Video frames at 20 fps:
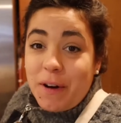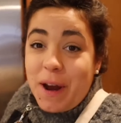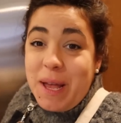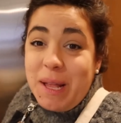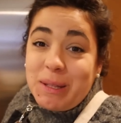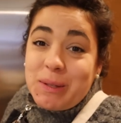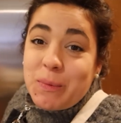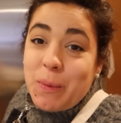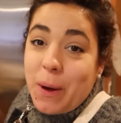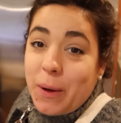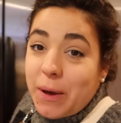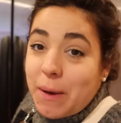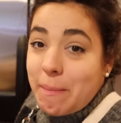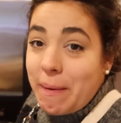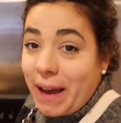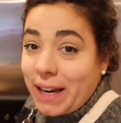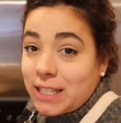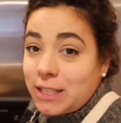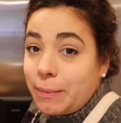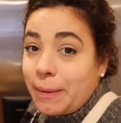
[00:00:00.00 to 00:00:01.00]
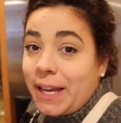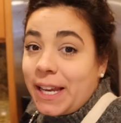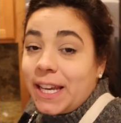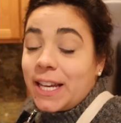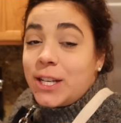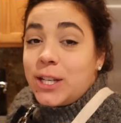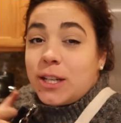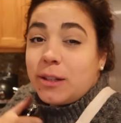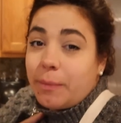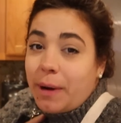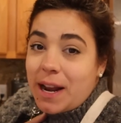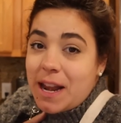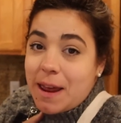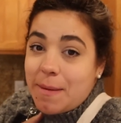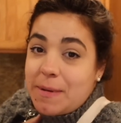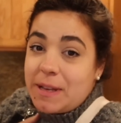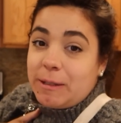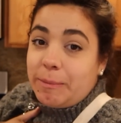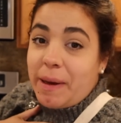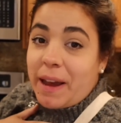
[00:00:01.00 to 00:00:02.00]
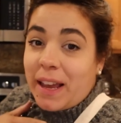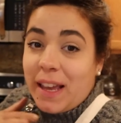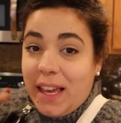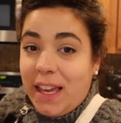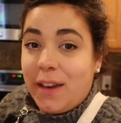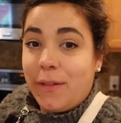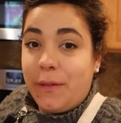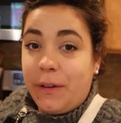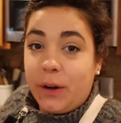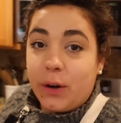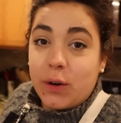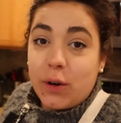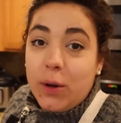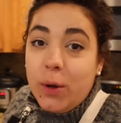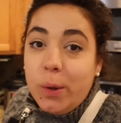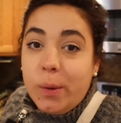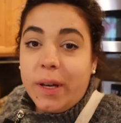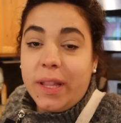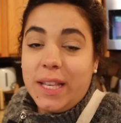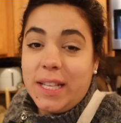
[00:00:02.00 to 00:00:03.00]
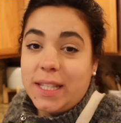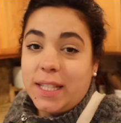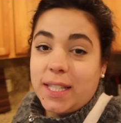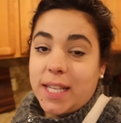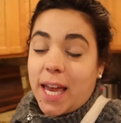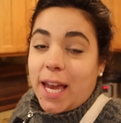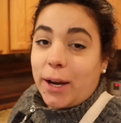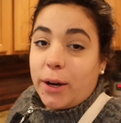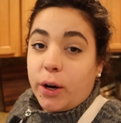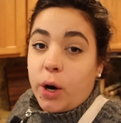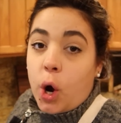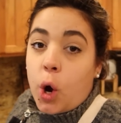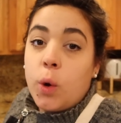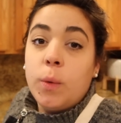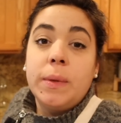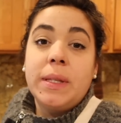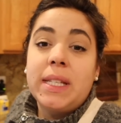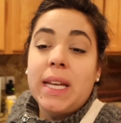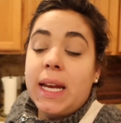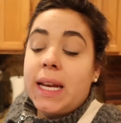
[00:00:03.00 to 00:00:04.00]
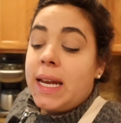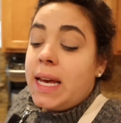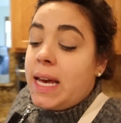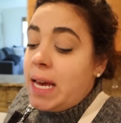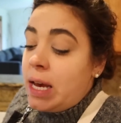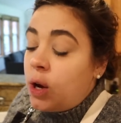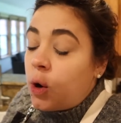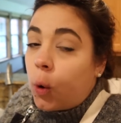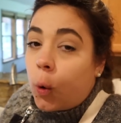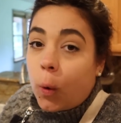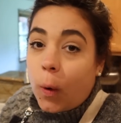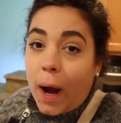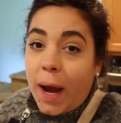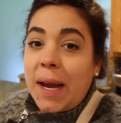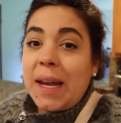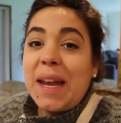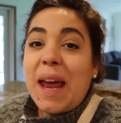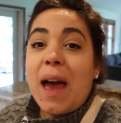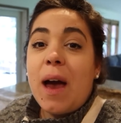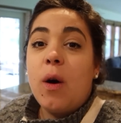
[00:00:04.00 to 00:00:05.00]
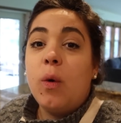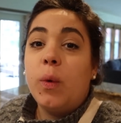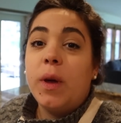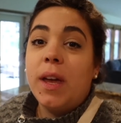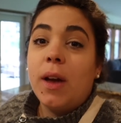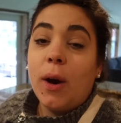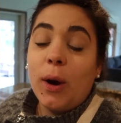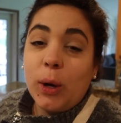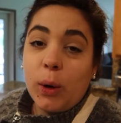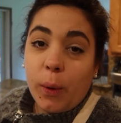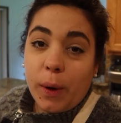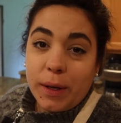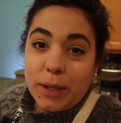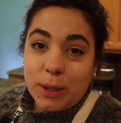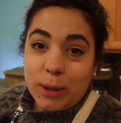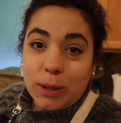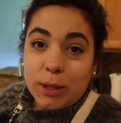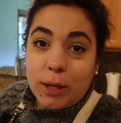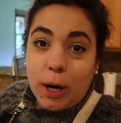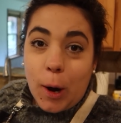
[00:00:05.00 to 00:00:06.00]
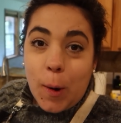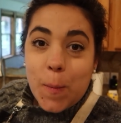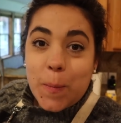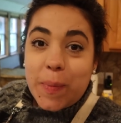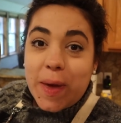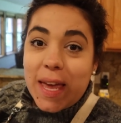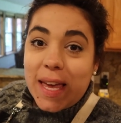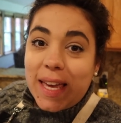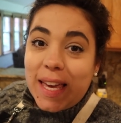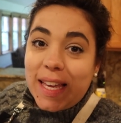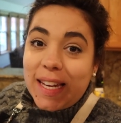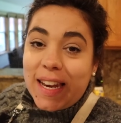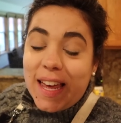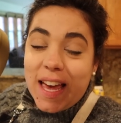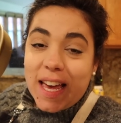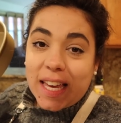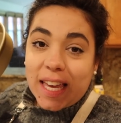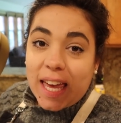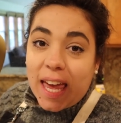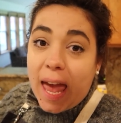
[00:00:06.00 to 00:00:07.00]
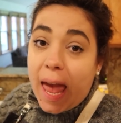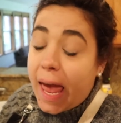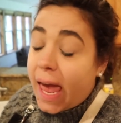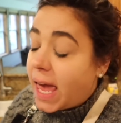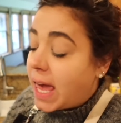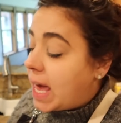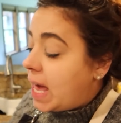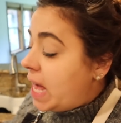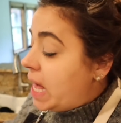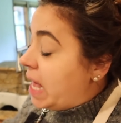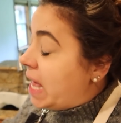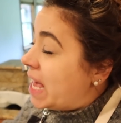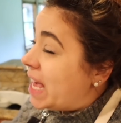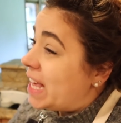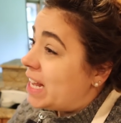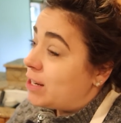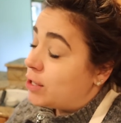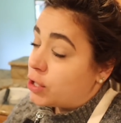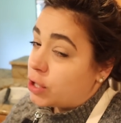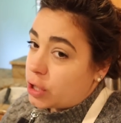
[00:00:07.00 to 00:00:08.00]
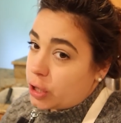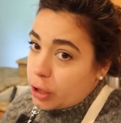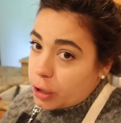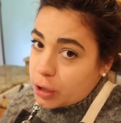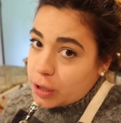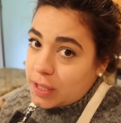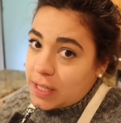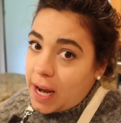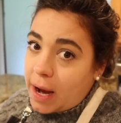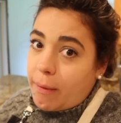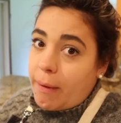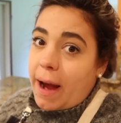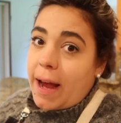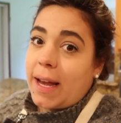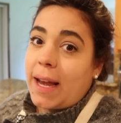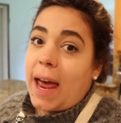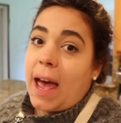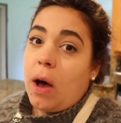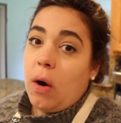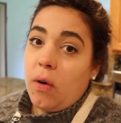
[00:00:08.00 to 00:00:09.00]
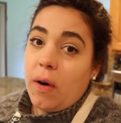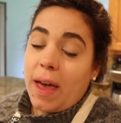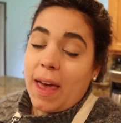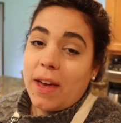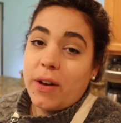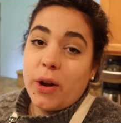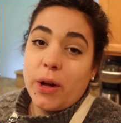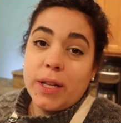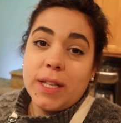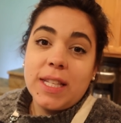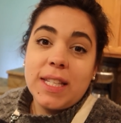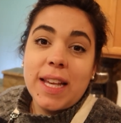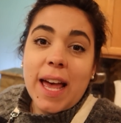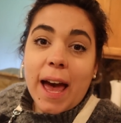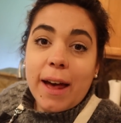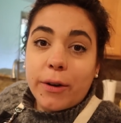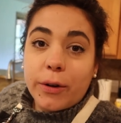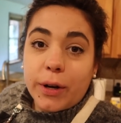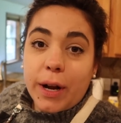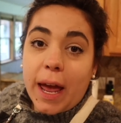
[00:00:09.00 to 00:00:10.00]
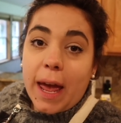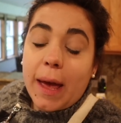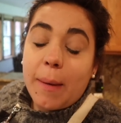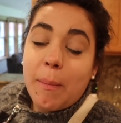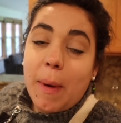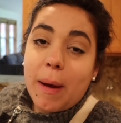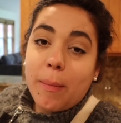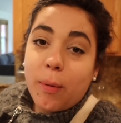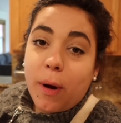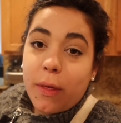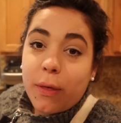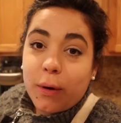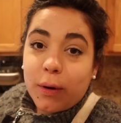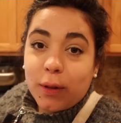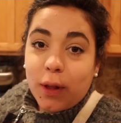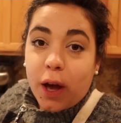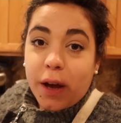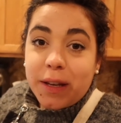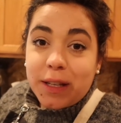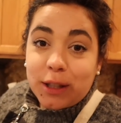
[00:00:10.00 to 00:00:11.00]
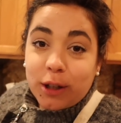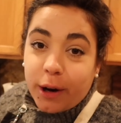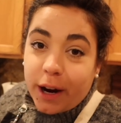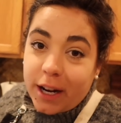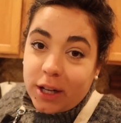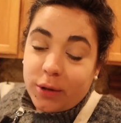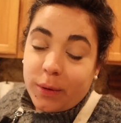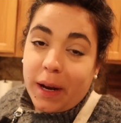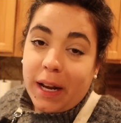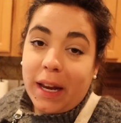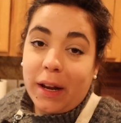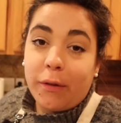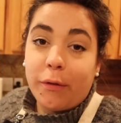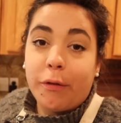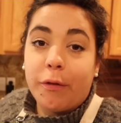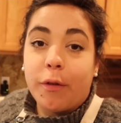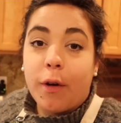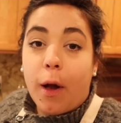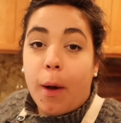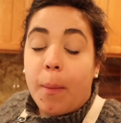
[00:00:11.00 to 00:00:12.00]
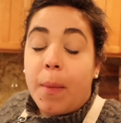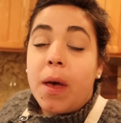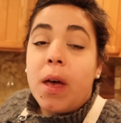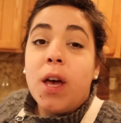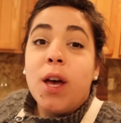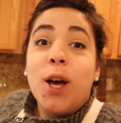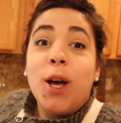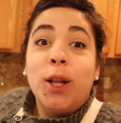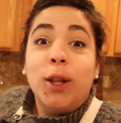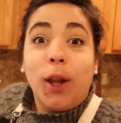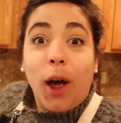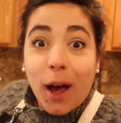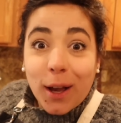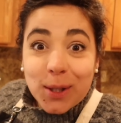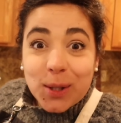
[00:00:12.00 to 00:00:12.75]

friends, welcome back to my kitchen. My name is Becky if you're new and this is Acre Homestead. Right now we are going to start baking a cake. It is Thursday right now and on Saturday my brother-in-law is graduating from law